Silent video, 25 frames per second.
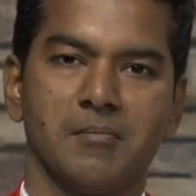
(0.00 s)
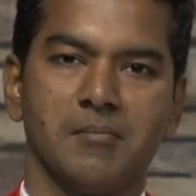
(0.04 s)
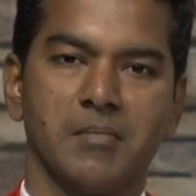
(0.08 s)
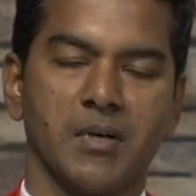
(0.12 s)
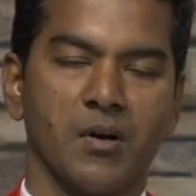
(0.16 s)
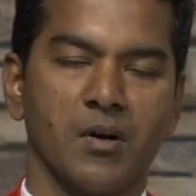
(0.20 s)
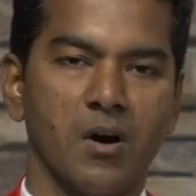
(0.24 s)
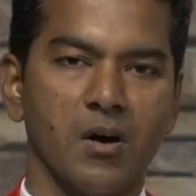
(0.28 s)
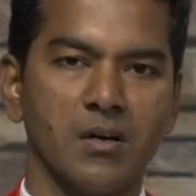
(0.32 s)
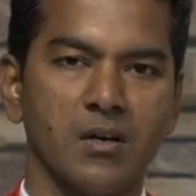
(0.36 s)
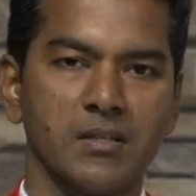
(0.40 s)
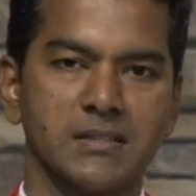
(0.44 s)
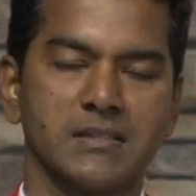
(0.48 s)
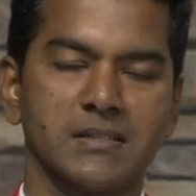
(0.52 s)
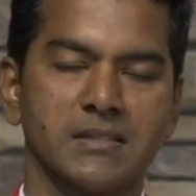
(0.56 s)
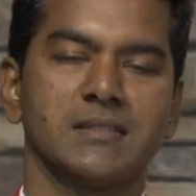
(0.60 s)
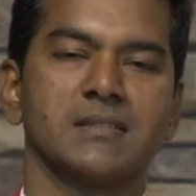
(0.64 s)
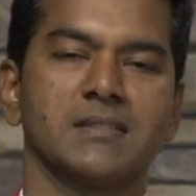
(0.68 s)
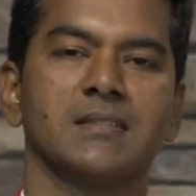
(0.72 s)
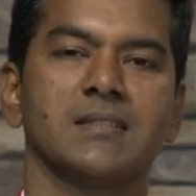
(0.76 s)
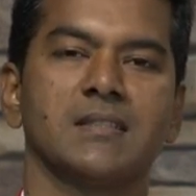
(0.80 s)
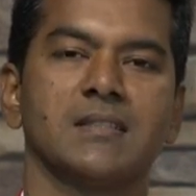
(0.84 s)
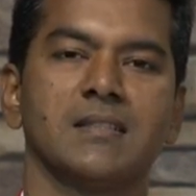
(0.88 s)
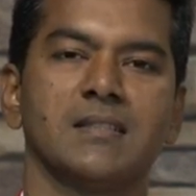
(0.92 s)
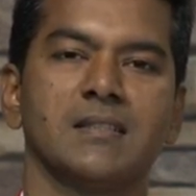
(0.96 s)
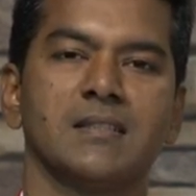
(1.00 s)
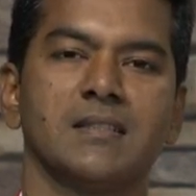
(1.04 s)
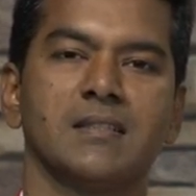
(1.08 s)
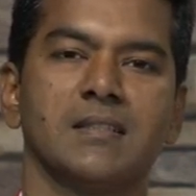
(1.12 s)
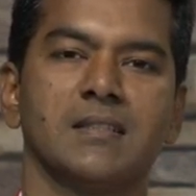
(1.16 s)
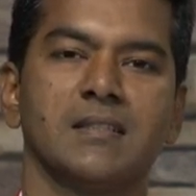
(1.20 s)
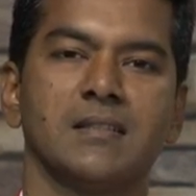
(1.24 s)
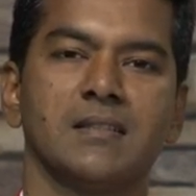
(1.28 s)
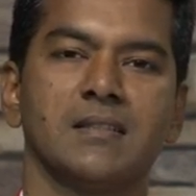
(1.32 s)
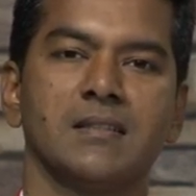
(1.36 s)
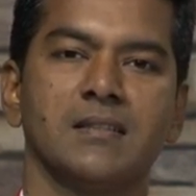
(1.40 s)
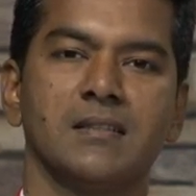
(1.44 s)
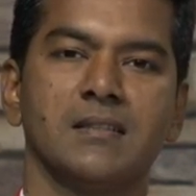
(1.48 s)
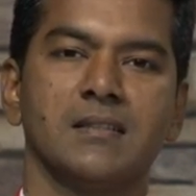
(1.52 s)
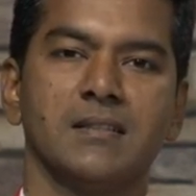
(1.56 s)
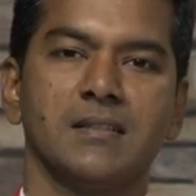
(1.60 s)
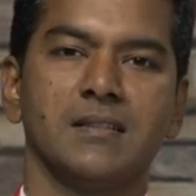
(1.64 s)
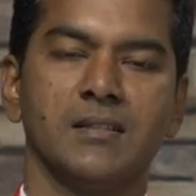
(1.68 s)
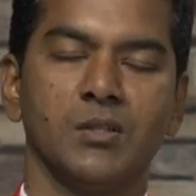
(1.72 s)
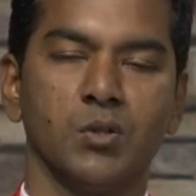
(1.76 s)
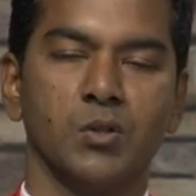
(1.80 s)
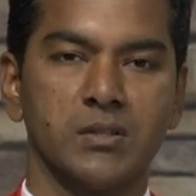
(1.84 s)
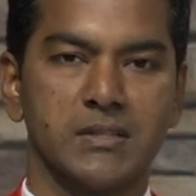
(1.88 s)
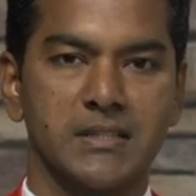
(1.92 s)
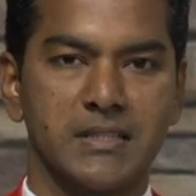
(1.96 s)
because
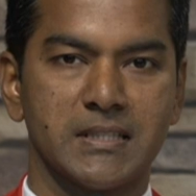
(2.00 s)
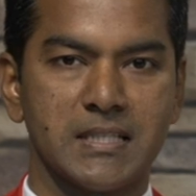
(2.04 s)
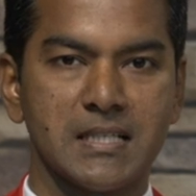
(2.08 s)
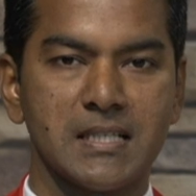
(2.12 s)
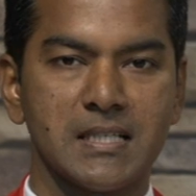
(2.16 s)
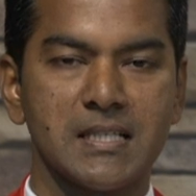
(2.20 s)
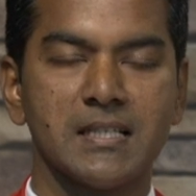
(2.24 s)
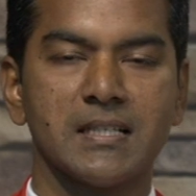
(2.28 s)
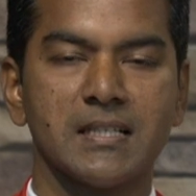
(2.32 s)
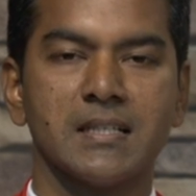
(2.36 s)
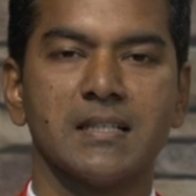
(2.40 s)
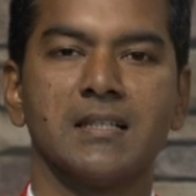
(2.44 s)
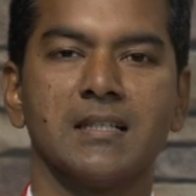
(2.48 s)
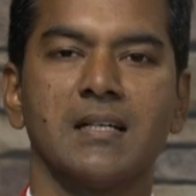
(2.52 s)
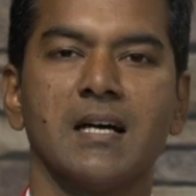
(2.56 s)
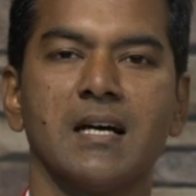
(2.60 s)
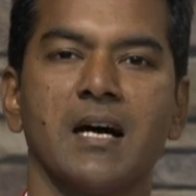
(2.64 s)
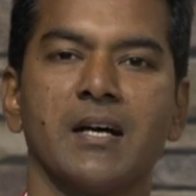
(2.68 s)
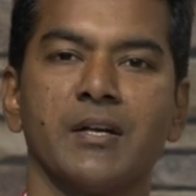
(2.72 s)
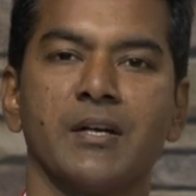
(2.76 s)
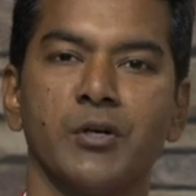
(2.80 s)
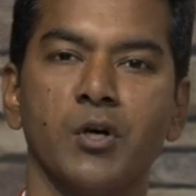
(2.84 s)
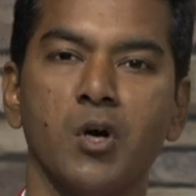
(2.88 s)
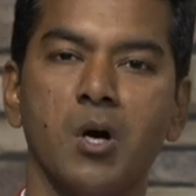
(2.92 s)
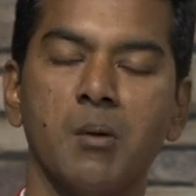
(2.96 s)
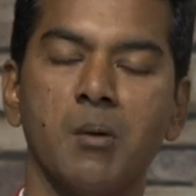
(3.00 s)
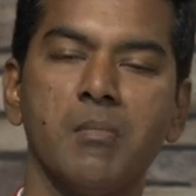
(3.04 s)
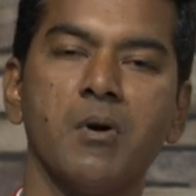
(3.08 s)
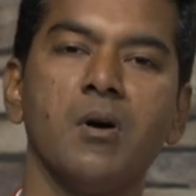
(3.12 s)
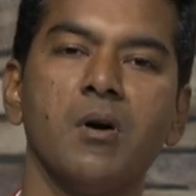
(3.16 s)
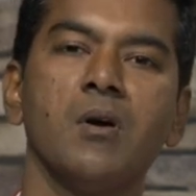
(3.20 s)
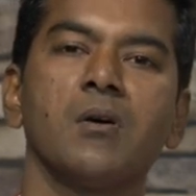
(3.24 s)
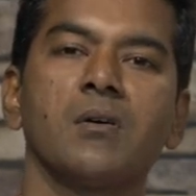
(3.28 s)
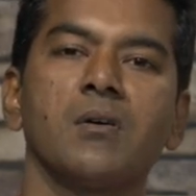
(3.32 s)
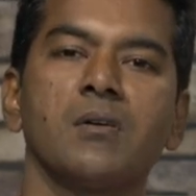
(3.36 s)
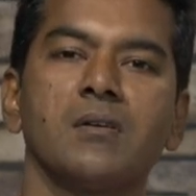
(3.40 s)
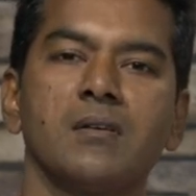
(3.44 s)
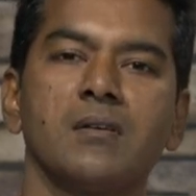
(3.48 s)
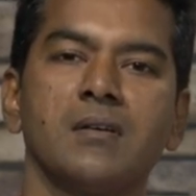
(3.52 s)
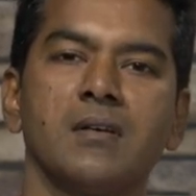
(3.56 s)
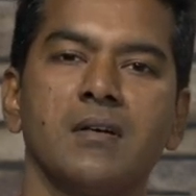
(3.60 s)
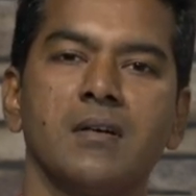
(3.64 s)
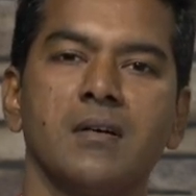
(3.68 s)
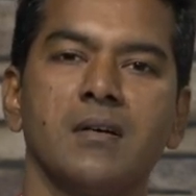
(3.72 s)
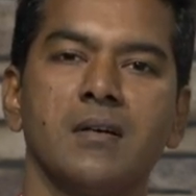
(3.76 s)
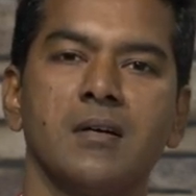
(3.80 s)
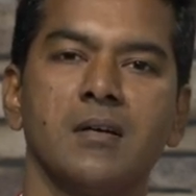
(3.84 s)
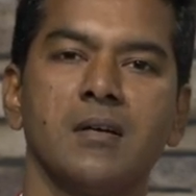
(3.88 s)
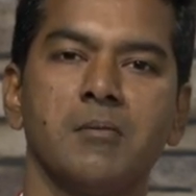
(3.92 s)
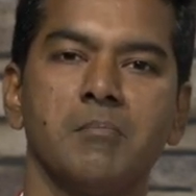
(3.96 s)
those children are no more
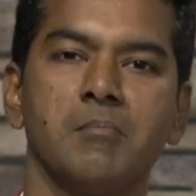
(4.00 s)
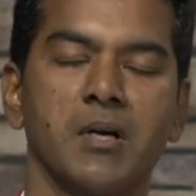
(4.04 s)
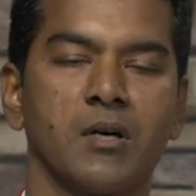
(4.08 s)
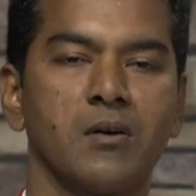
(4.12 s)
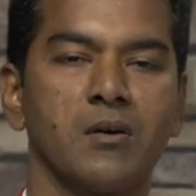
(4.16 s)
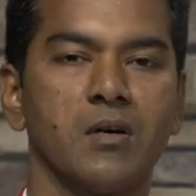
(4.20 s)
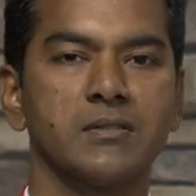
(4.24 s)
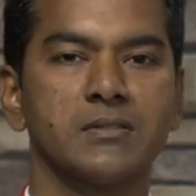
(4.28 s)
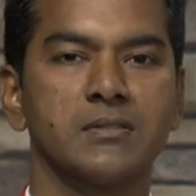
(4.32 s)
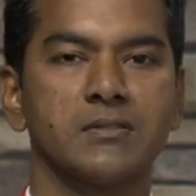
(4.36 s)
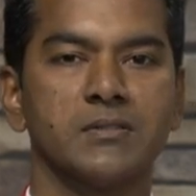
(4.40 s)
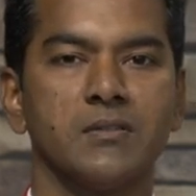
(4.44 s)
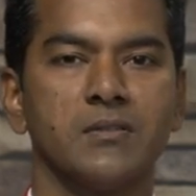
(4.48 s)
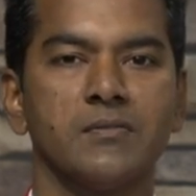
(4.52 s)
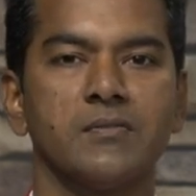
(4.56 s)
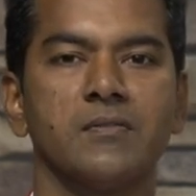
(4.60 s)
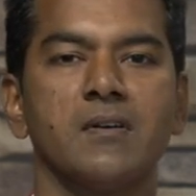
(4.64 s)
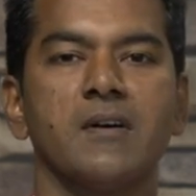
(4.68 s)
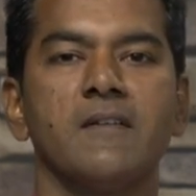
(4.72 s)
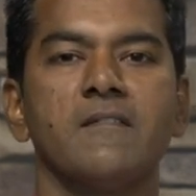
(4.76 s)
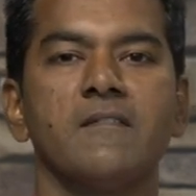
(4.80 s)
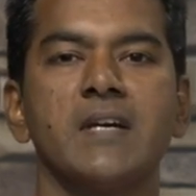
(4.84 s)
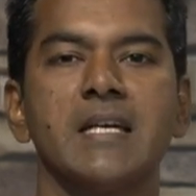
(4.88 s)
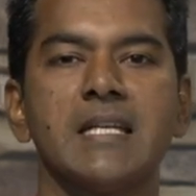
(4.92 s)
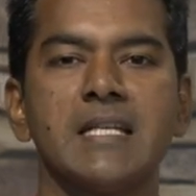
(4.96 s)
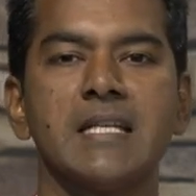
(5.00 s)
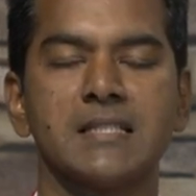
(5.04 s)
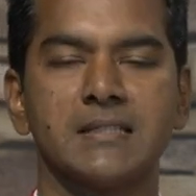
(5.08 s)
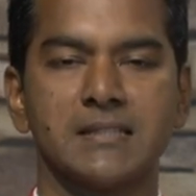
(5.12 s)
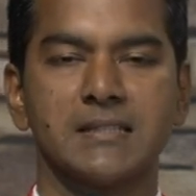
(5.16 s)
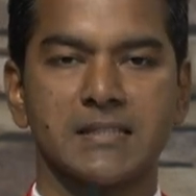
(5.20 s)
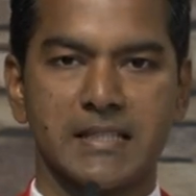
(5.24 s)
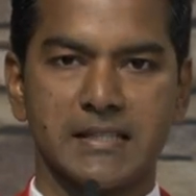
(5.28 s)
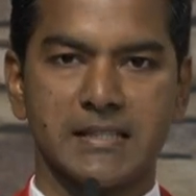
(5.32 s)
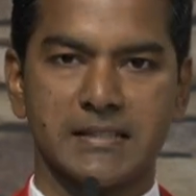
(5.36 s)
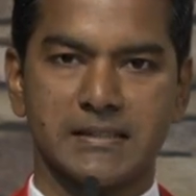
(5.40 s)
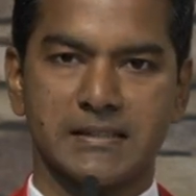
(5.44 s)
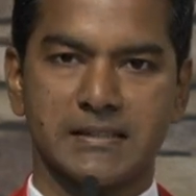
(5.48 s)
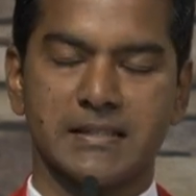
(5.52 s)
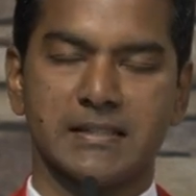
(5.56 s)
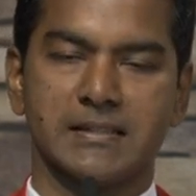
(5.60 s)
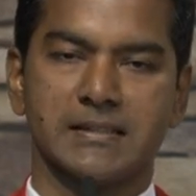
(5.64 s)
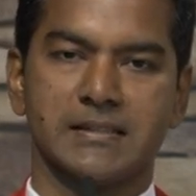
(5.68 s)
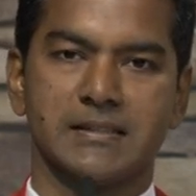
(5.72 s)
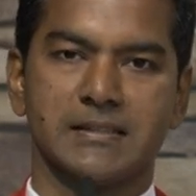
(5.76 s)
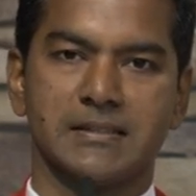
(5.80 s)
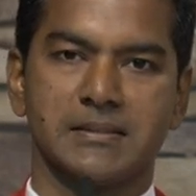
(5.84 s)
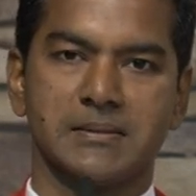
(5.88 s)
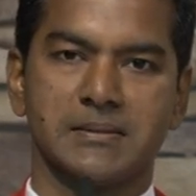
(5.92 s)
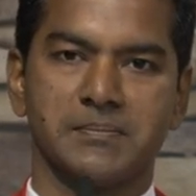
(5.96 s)
because of various reasons.